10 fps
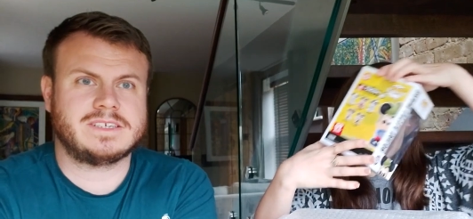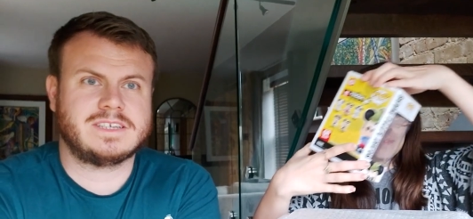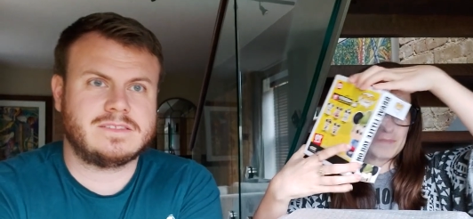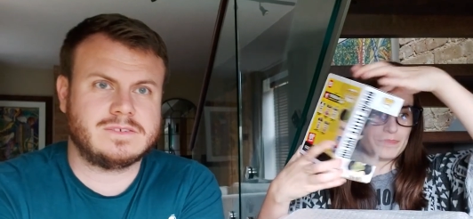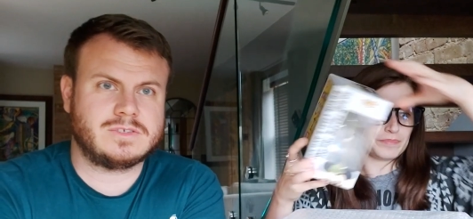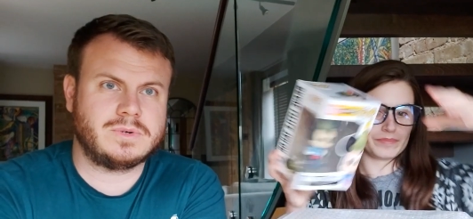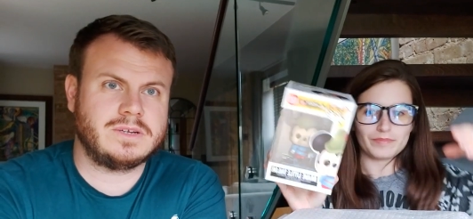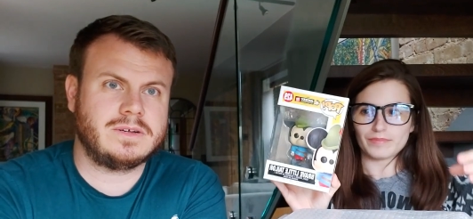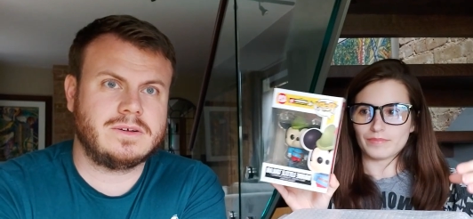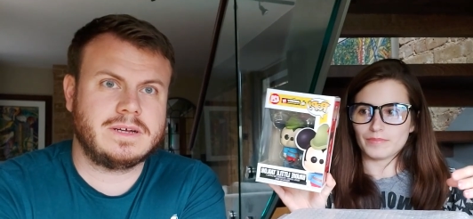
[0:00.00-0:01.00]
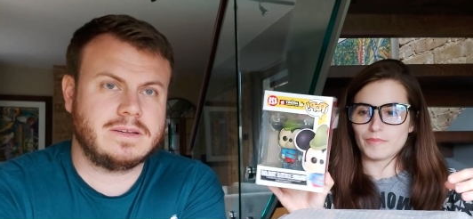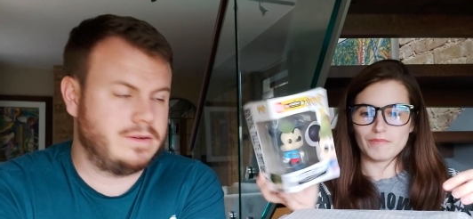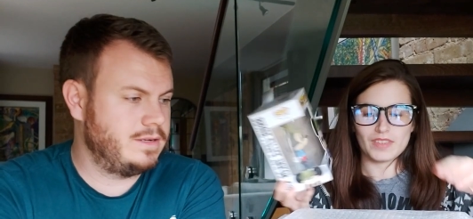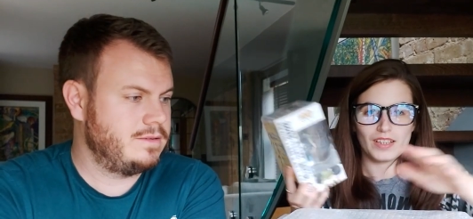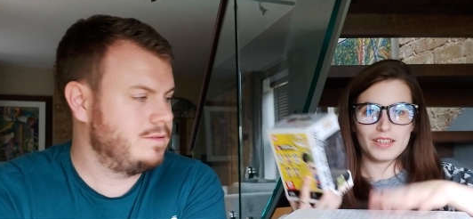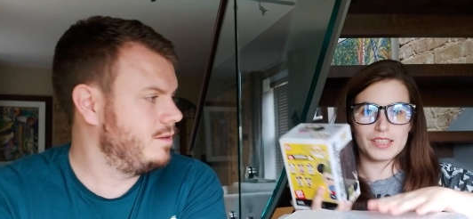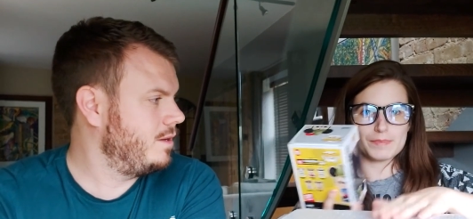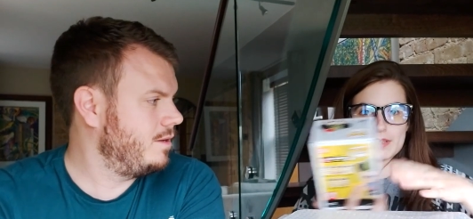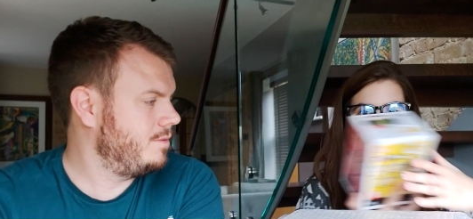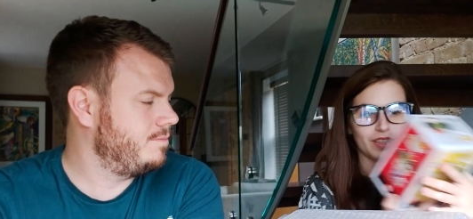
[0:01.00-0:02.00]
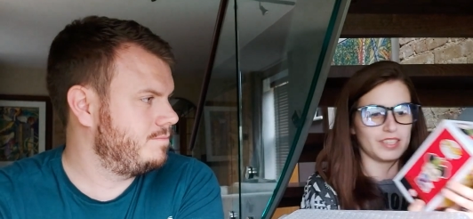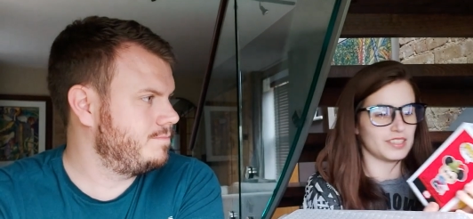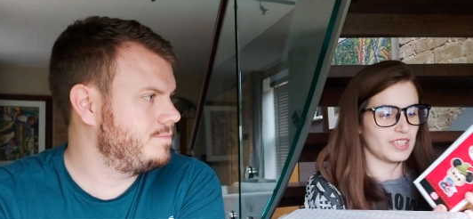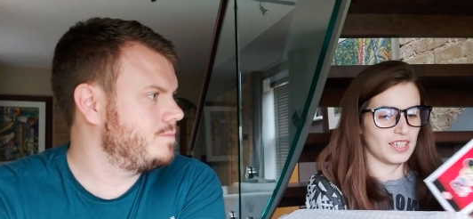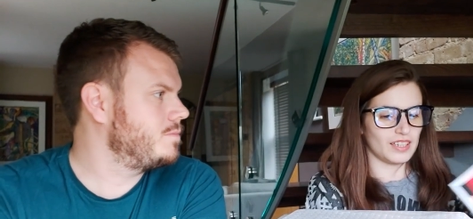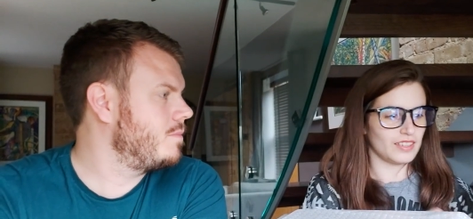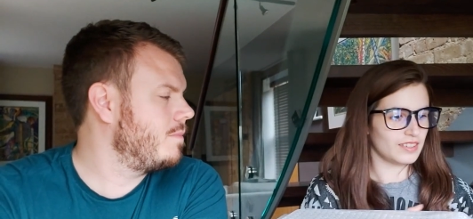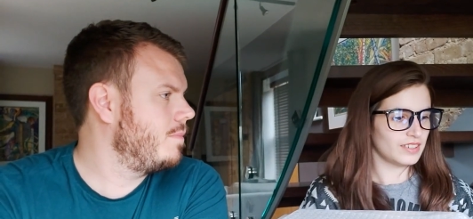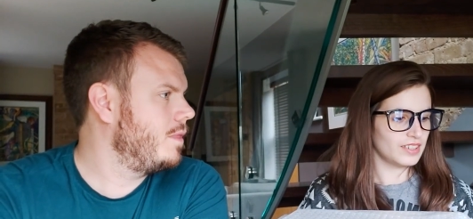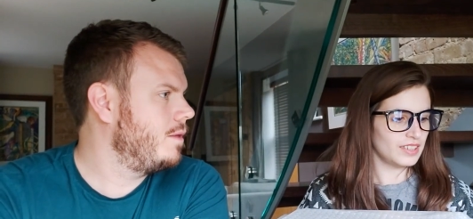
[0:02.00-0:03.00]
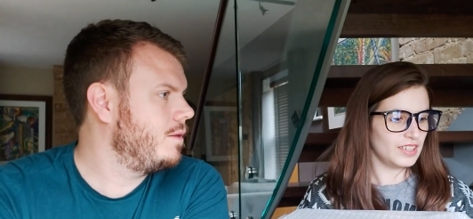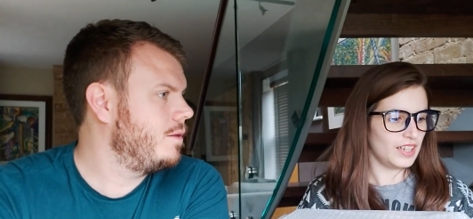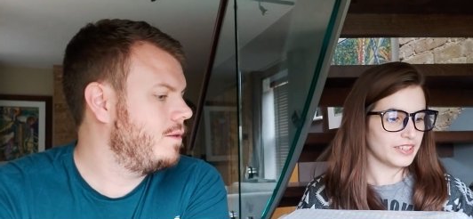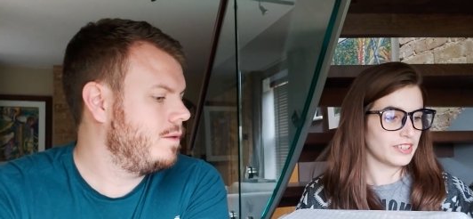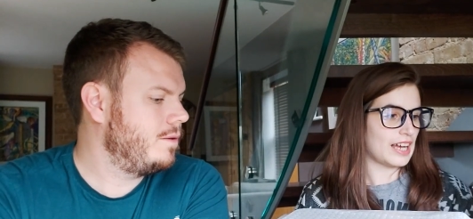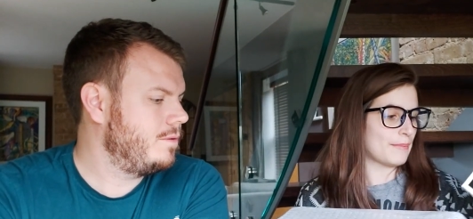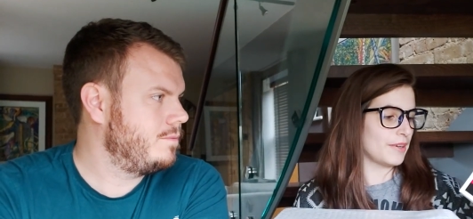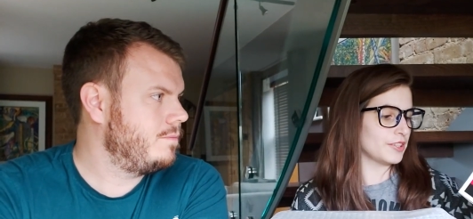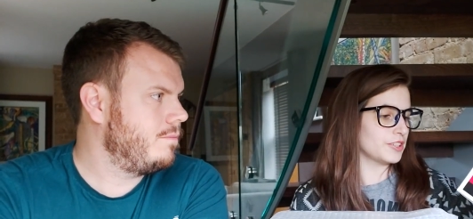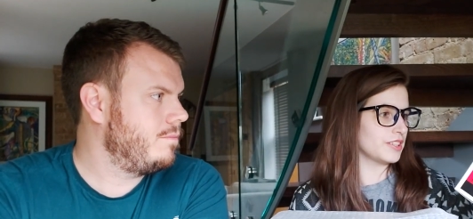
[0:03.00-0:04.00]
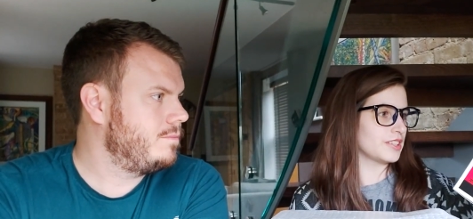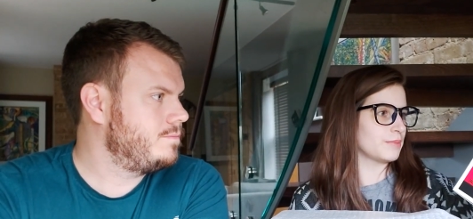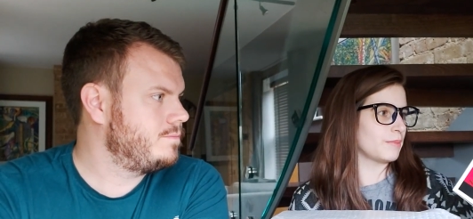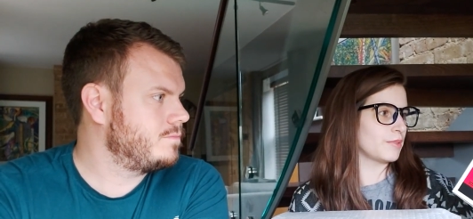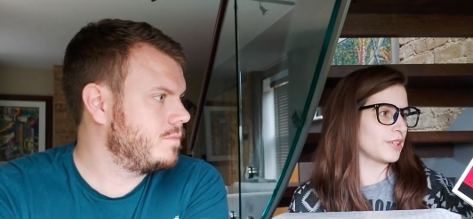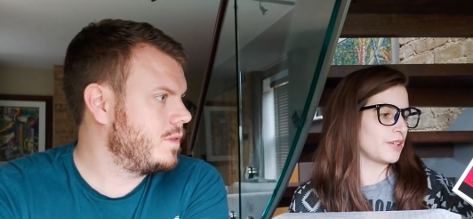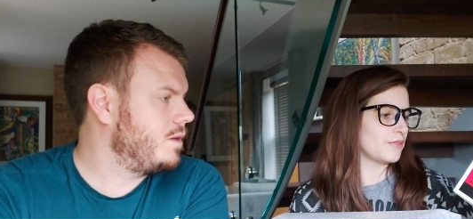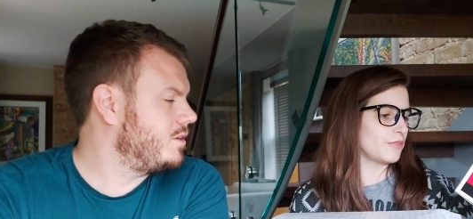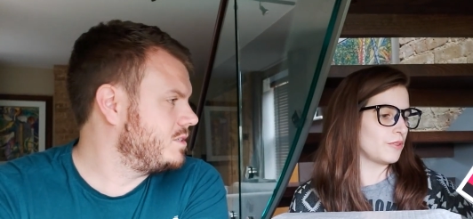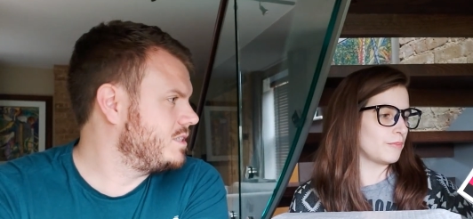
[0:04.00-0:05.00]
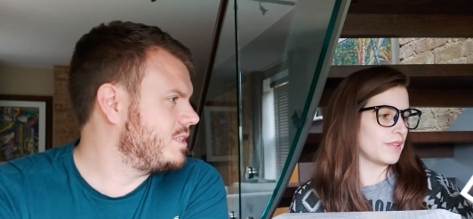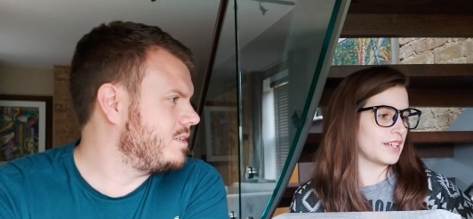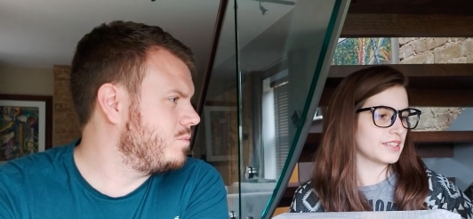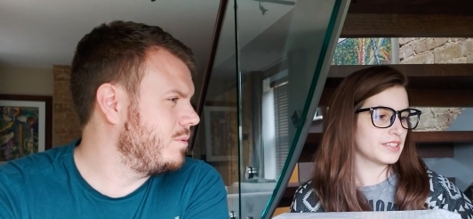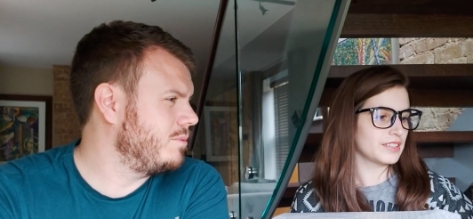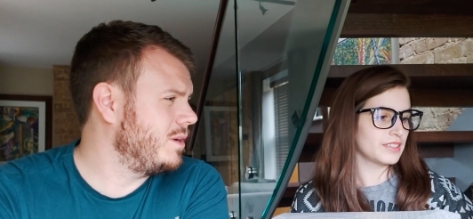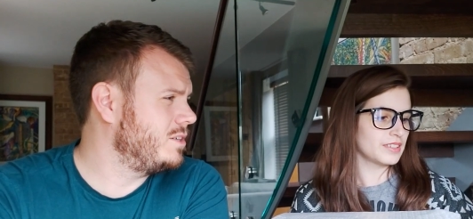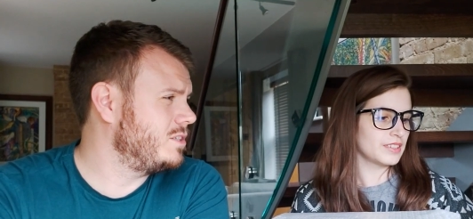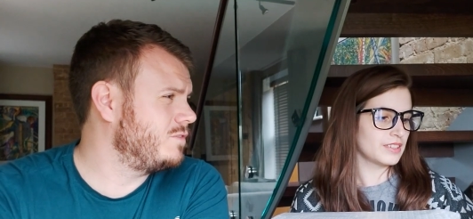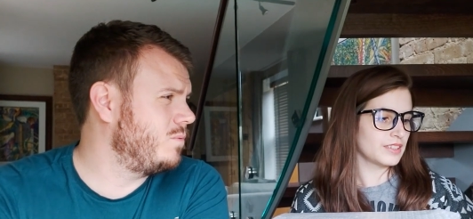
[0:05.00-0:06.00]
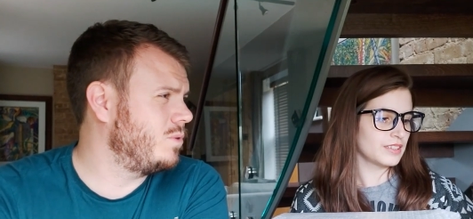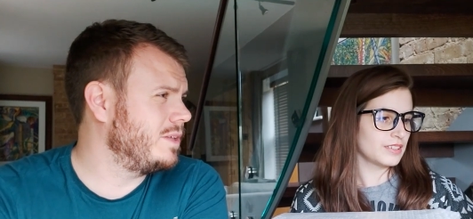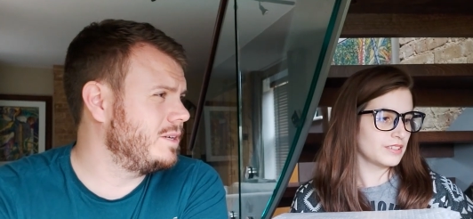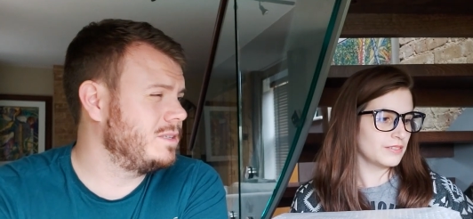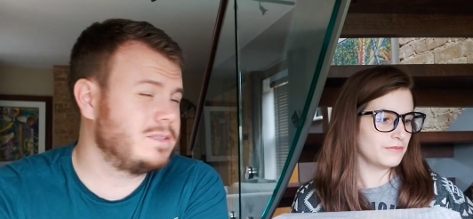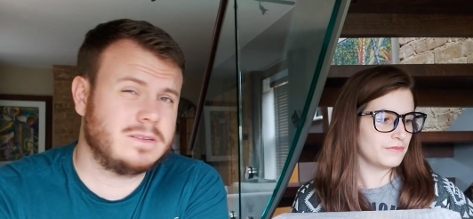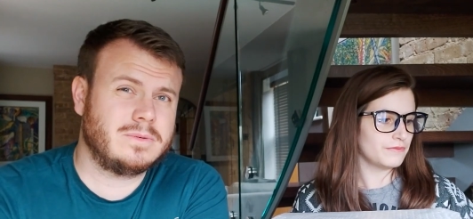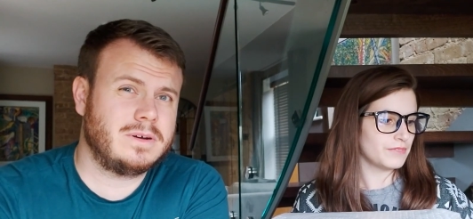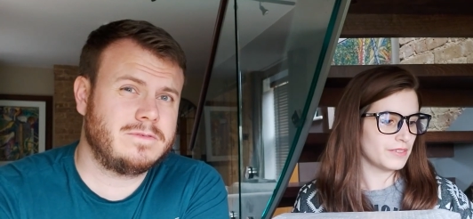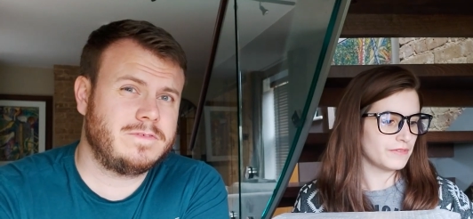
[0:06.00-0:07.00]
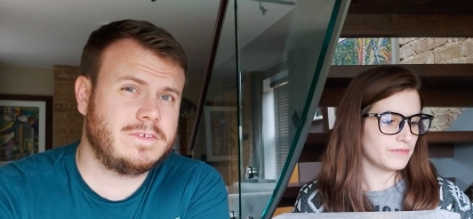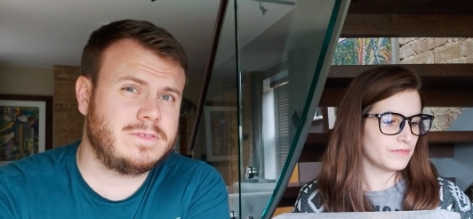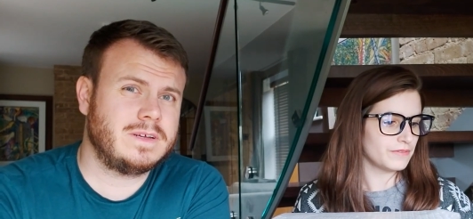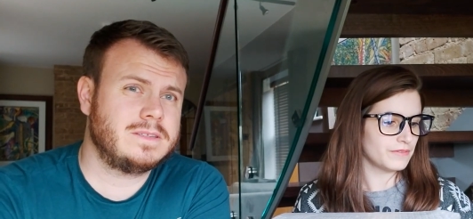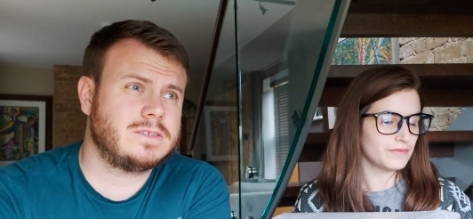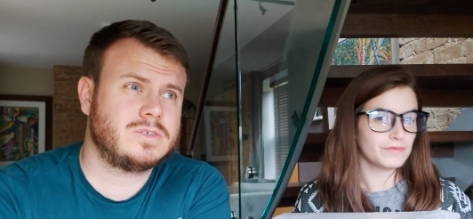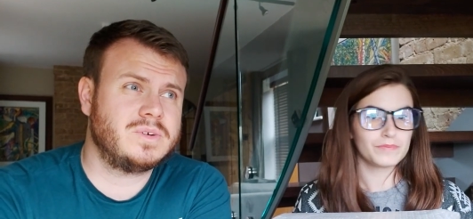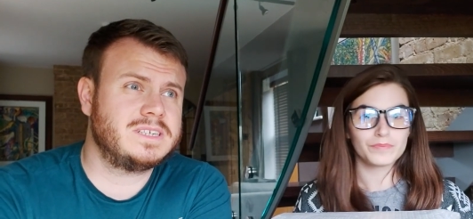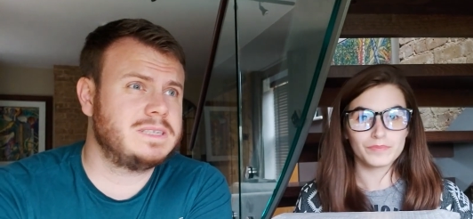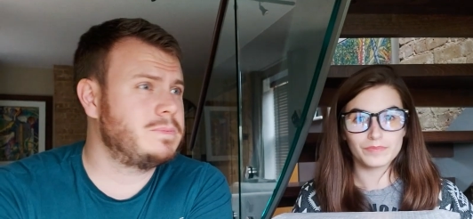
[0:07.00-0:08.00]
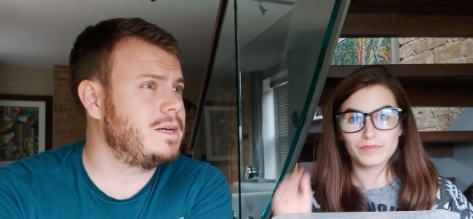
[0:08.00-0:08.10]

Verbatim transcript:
Speaker 1: they
Speaker 2: said that's twenty nine ninety nine. This um, big one is,
Speaker 1: yeah. I don't know how much this one would go uh, for. Well, said that that's... probably
Speaker 2: ranges for what it is around 15 to 20